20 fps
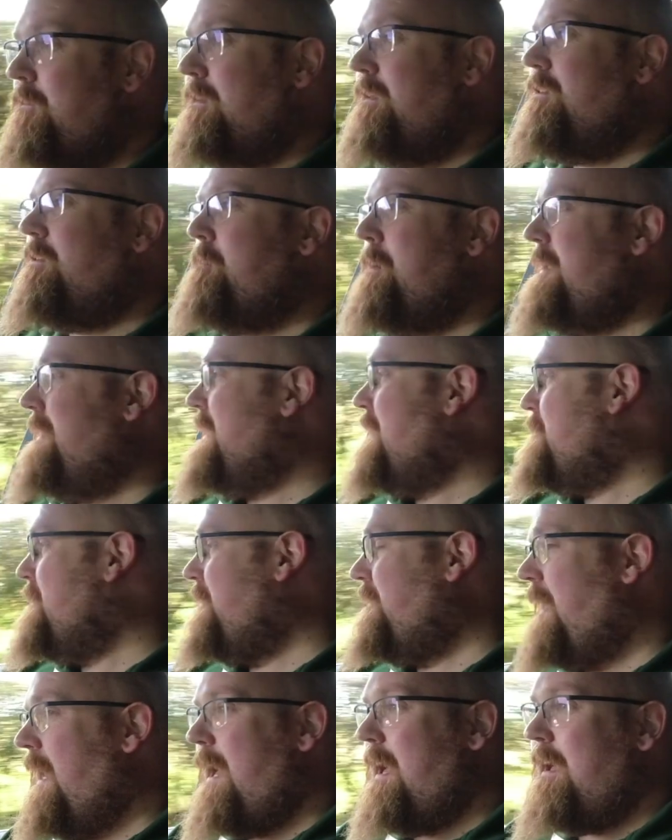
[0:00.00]
the speed
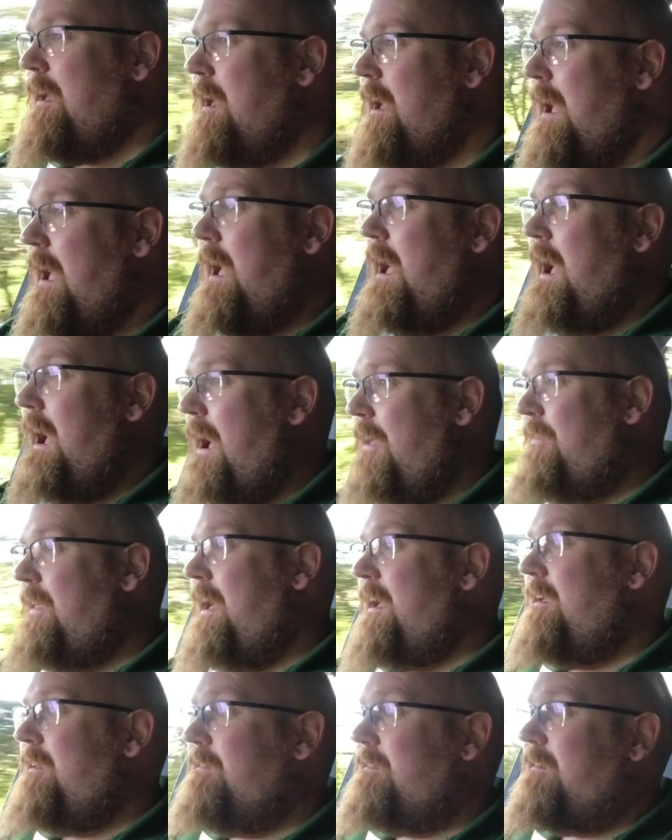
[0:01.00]
limit there, and
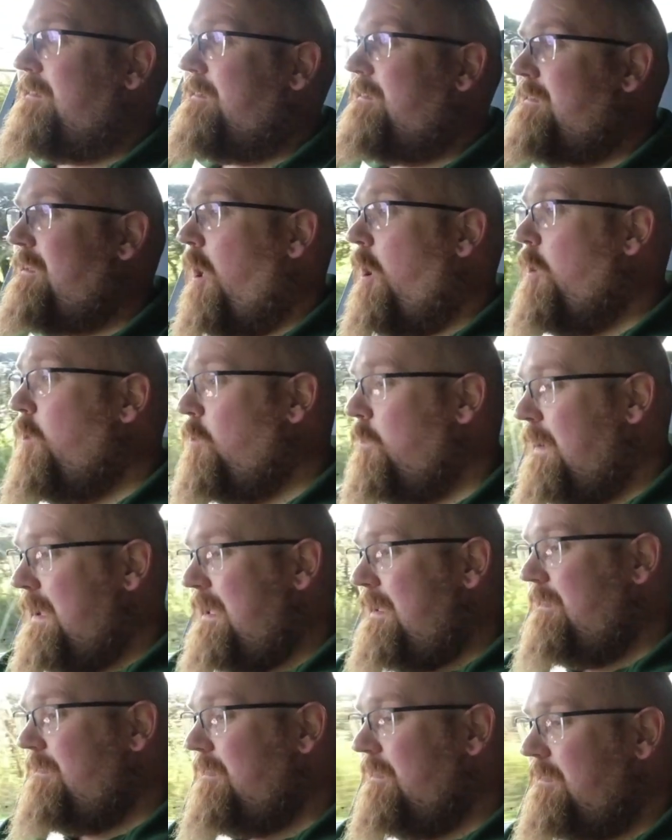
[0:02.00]
that is so
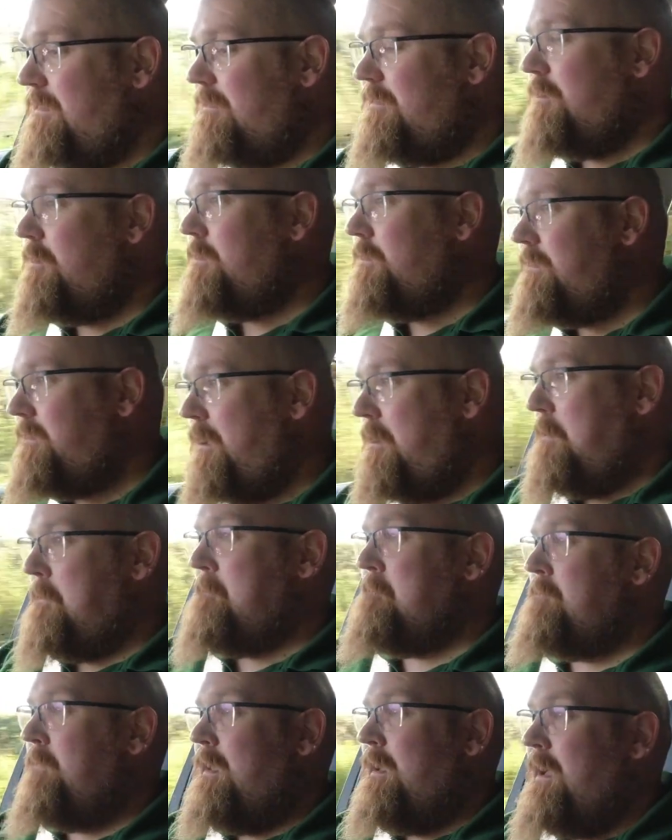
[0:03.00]
easy to do so.
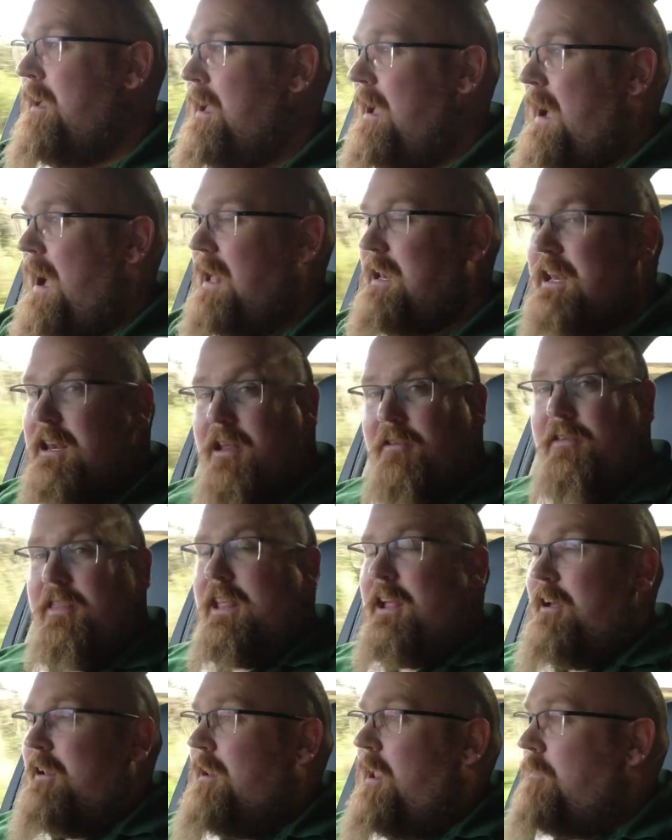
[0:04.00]
And another
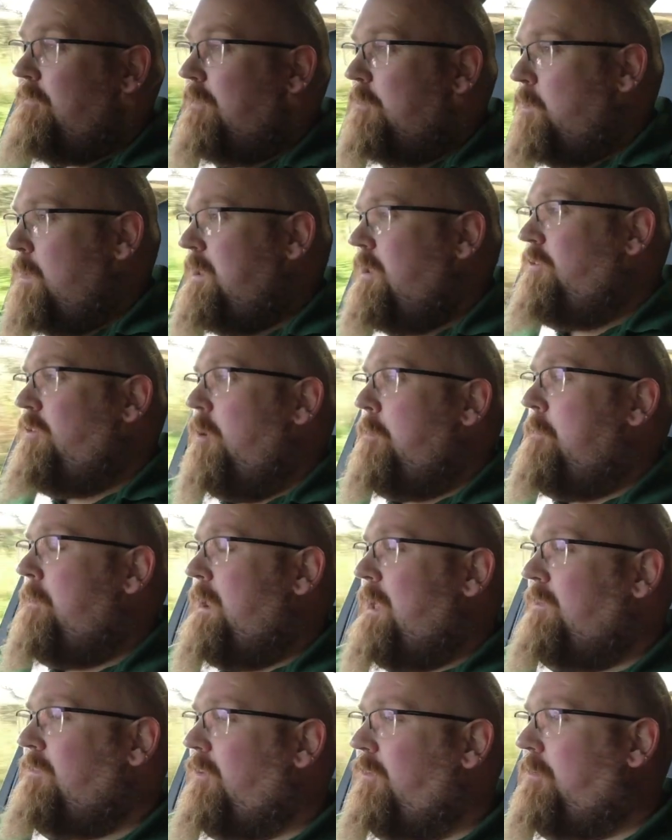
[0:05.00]
thing I love is when you do put
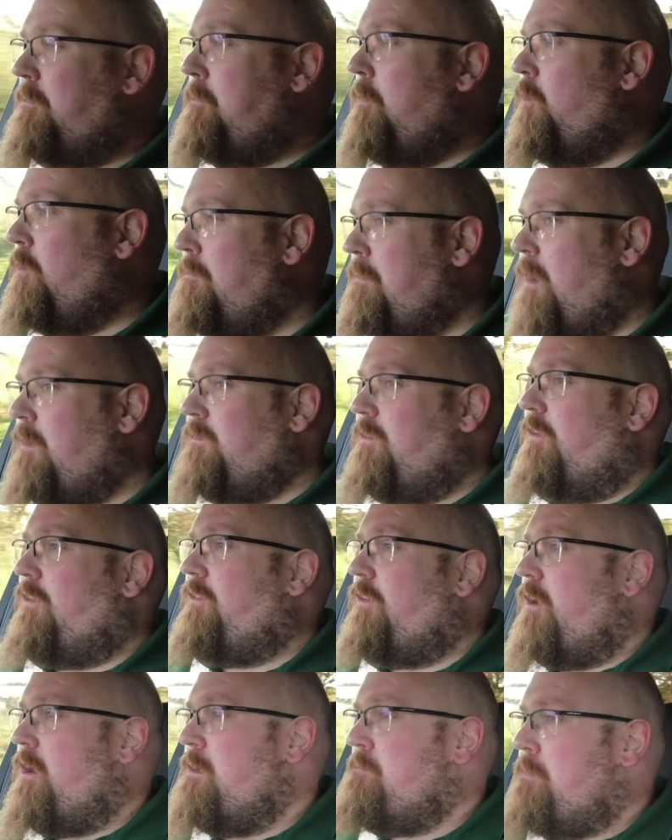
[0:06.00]
it into sport mode, the
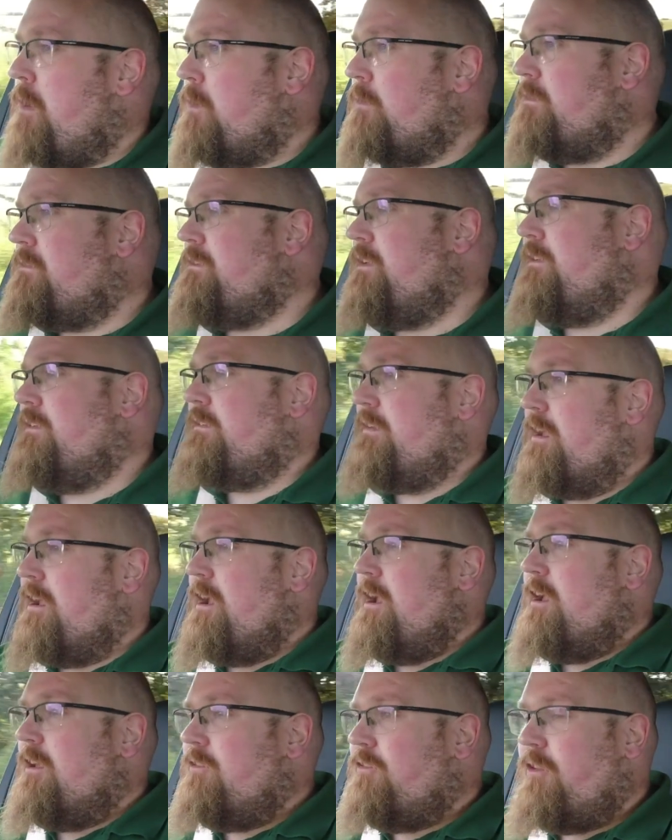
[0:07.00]
side bolsters
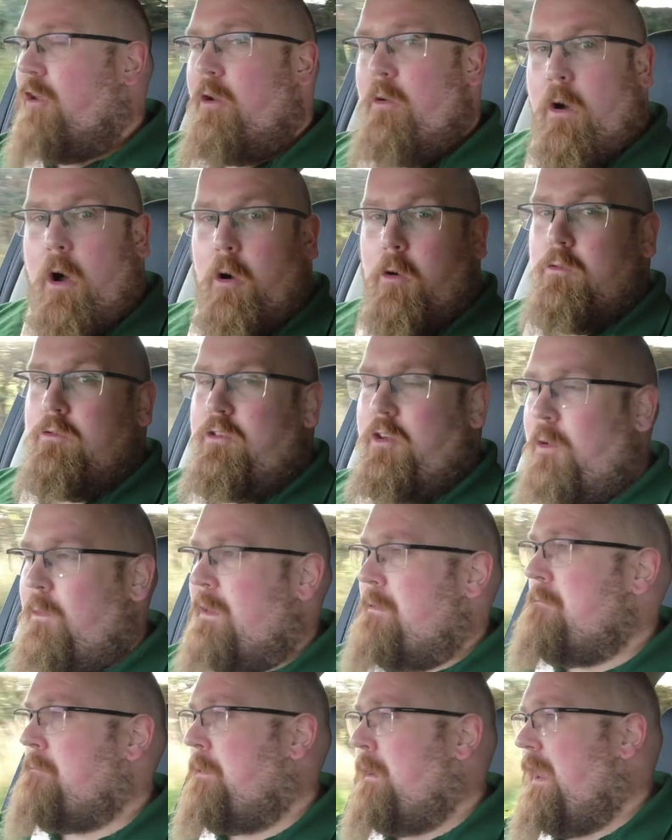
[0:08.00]
do hold you
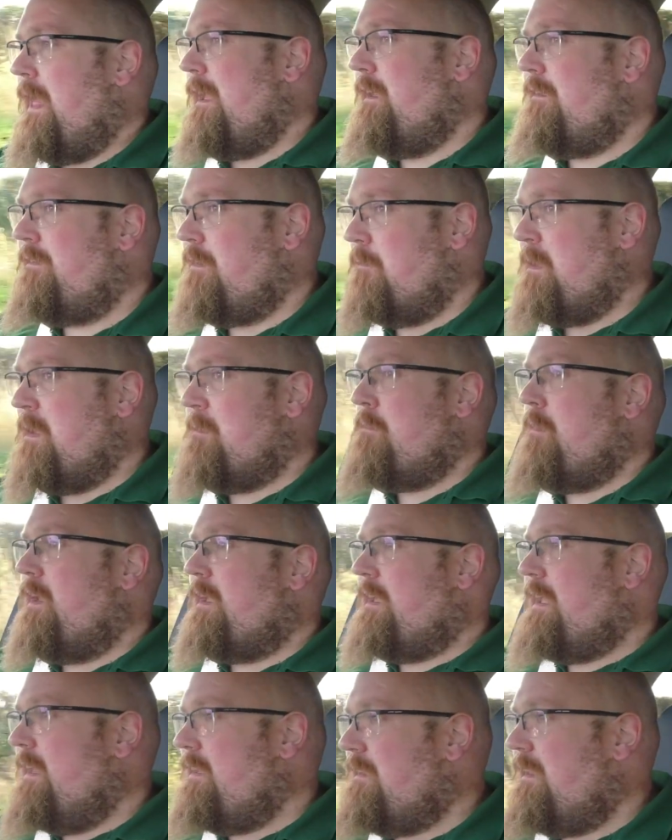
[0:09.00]
in place. I mean, my
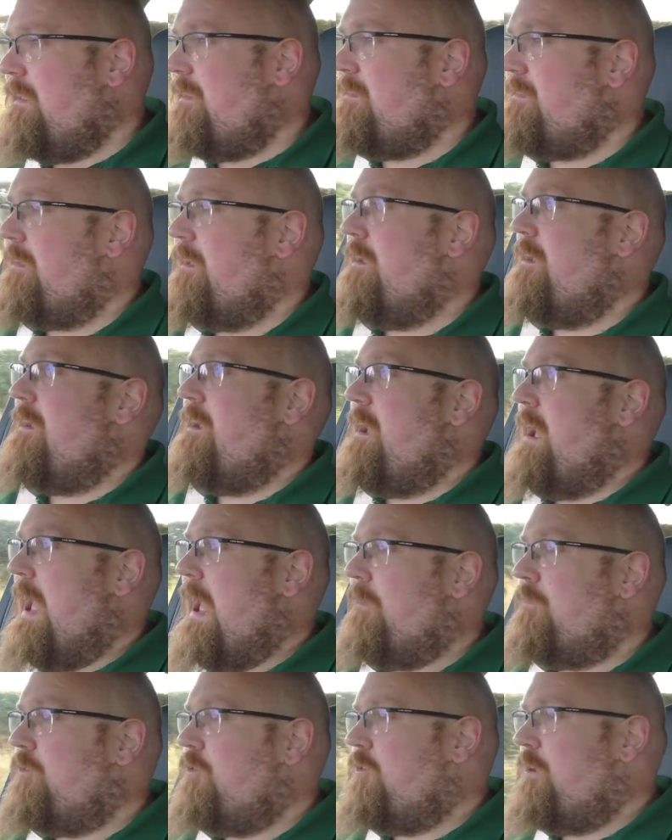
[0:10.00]
kidneys
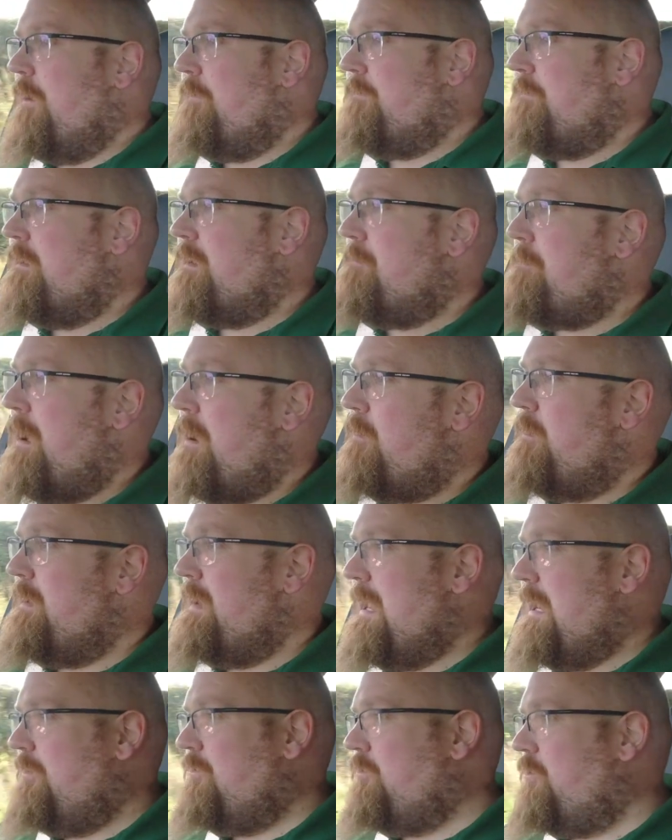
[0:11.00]
have shifted about an
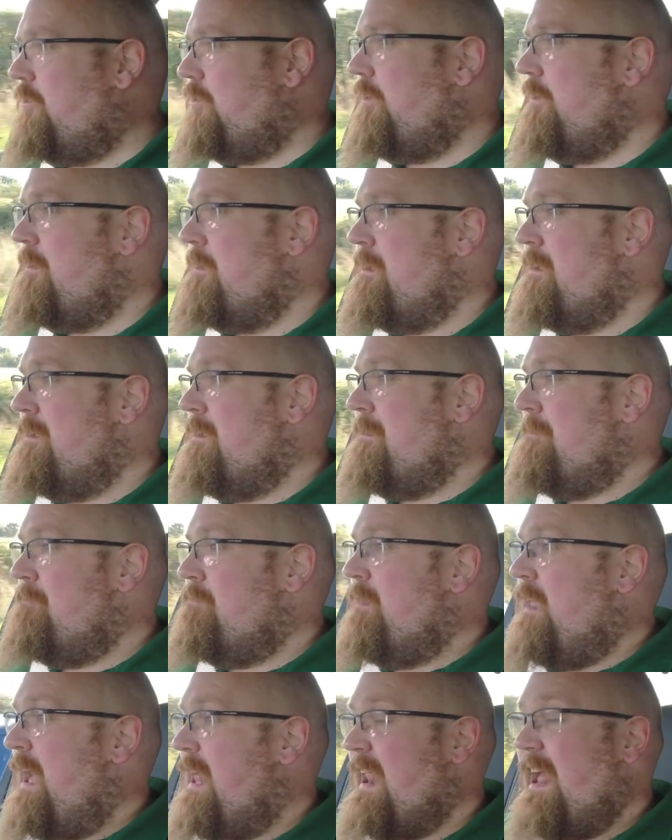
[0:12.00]
inch,
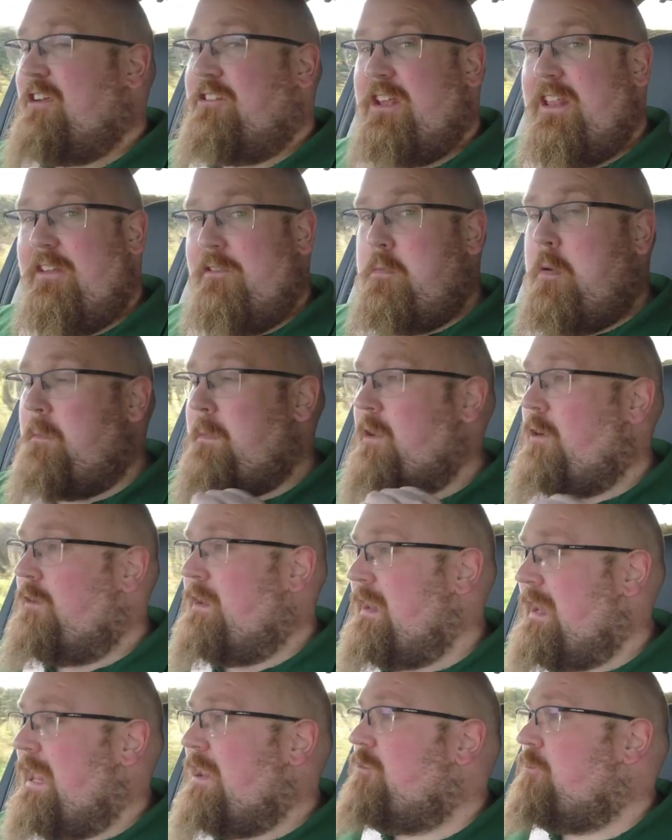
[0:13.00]
and actually they've probably gone
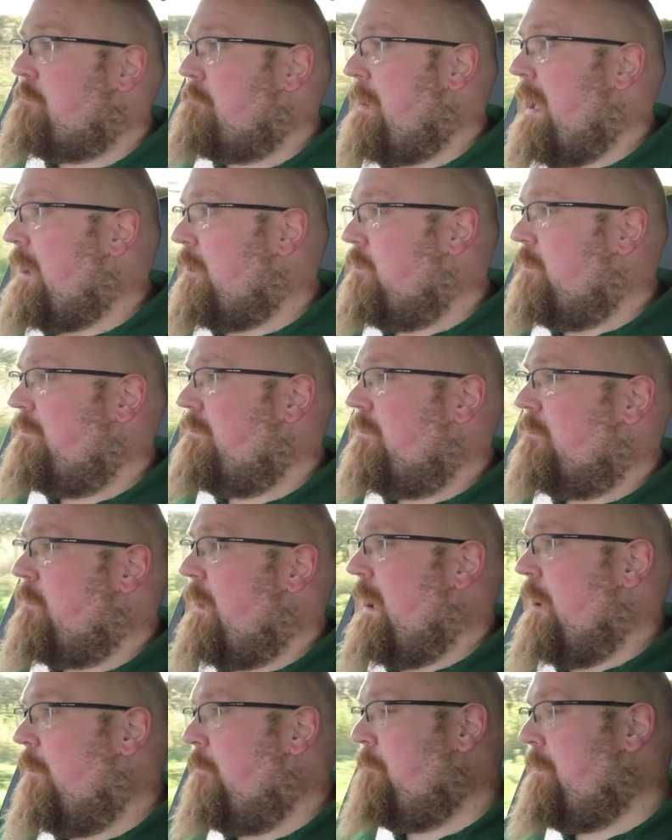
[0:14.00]
an inch backwards as
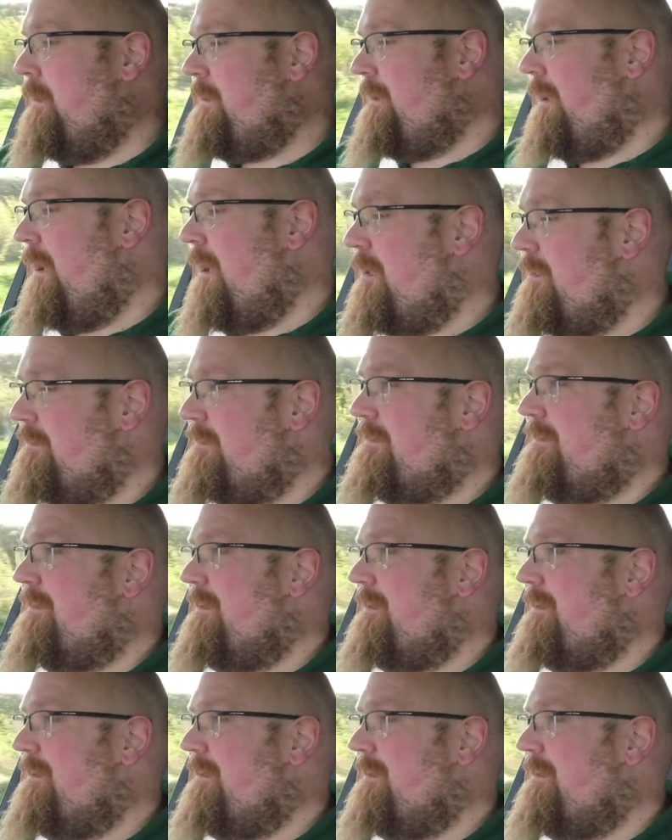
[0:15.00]
well because